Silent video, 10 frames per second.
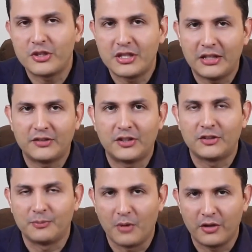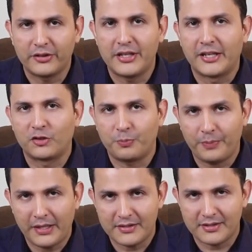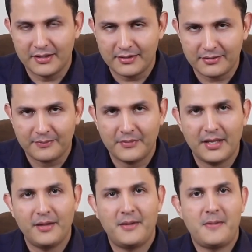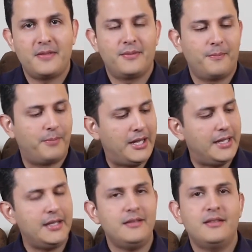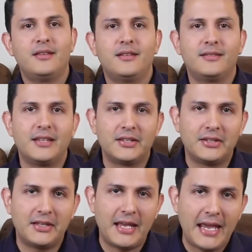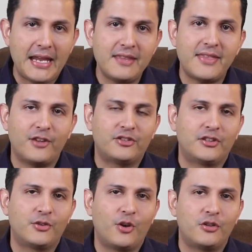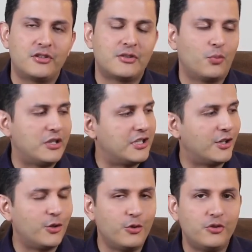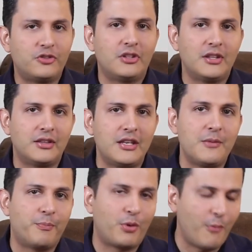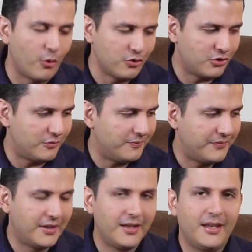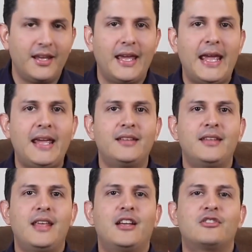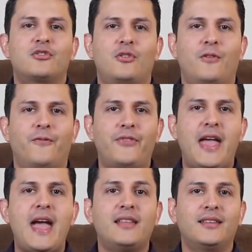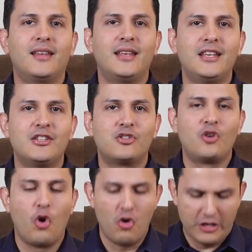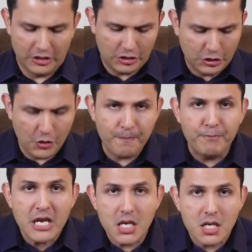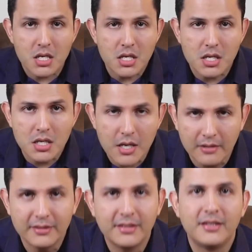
which is his monthly expenses, by the $8,000, which includes the promotion. And the answer of that is going to be